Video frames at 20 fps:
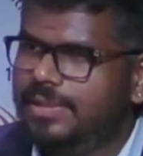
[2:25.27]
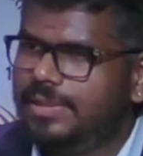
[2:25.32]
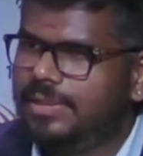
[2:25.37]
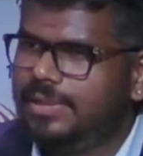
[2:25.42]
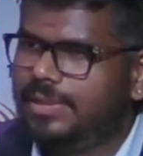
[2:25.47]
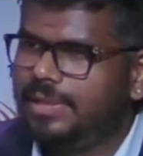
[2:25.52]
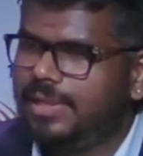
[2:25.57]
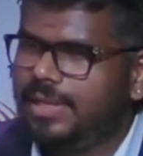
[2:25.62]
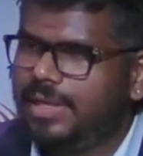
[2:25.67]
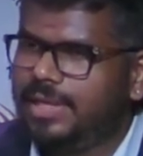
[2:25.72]

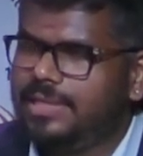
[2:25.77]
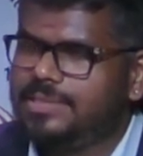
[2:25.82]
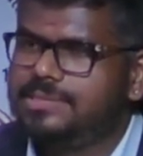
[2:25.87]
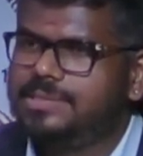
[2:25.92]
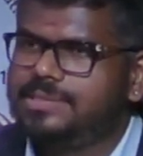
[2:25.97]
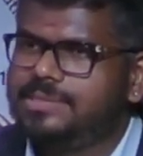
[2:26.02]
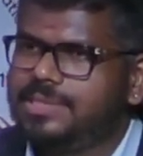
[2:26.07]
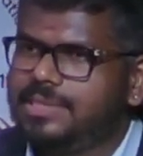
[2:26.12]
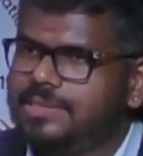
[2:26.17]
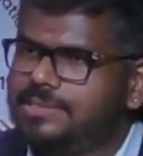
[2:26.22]
as the
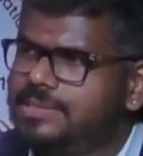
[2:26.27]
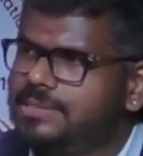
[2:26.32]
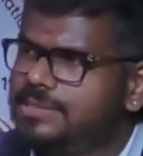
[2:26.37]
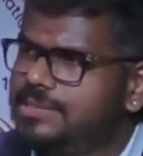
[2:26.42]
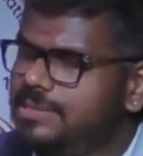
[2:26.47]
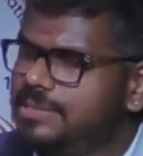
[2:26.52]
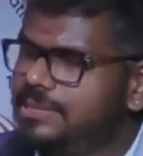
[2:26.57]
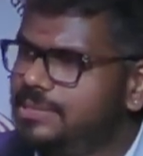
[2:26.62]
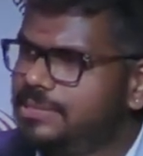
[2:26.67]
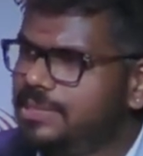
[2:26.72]

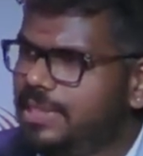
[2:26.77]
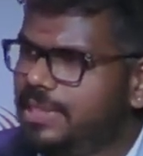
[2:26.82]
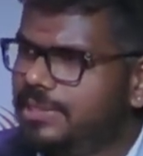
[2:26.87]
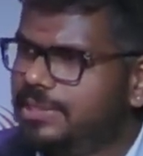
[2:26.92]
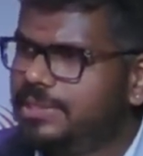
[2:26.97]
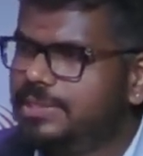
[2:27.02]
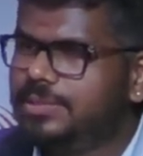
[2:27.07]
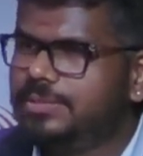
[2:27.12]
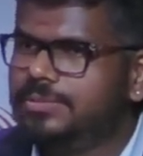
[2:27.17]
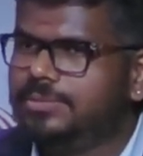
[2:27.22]
successor state
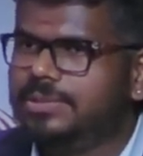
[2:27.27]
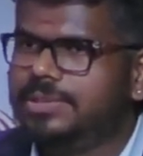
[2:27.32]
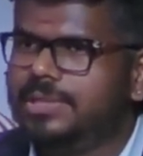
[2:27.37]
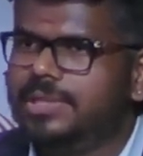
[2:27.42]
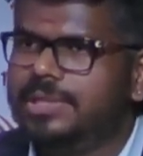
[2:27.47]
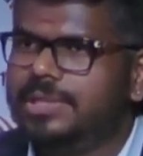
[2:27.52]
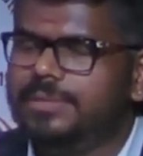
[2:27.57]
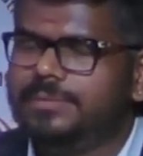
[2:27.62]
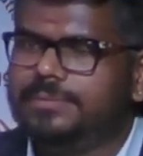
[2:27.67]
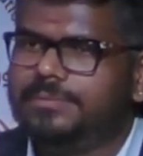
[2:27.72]
to
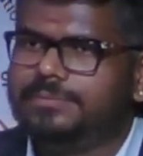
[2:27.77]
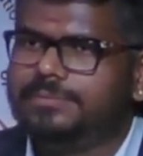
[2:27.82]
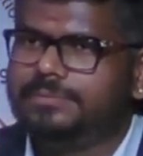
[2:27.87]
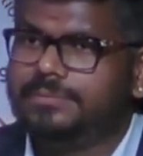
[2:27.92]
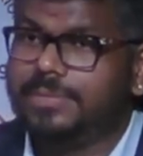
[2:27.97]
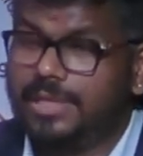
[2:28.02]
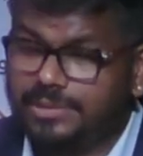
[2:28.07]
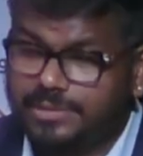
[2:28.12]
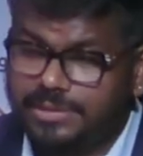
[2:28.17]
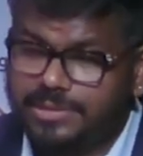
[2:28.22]
the
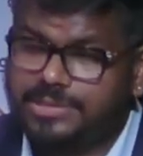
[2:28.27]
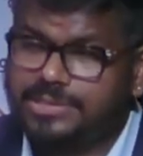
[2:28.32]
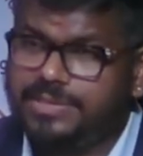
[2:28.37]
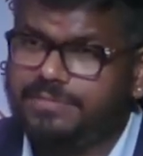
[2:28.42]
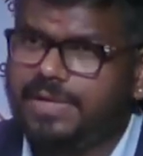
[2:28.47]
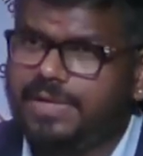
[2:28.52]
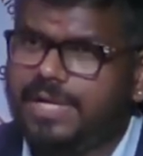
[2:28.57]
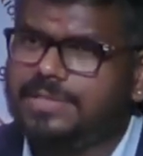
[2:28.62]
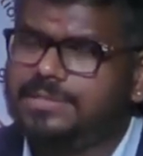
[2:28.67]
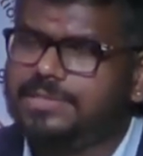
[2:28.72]
Bharatiya
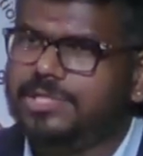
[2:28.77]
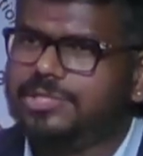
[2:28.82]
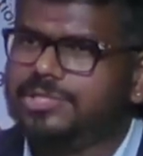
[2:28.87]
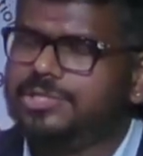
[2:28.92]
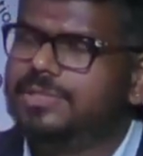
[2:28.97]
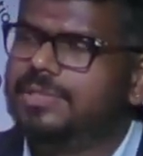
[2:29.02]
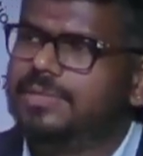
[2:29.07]
civilization,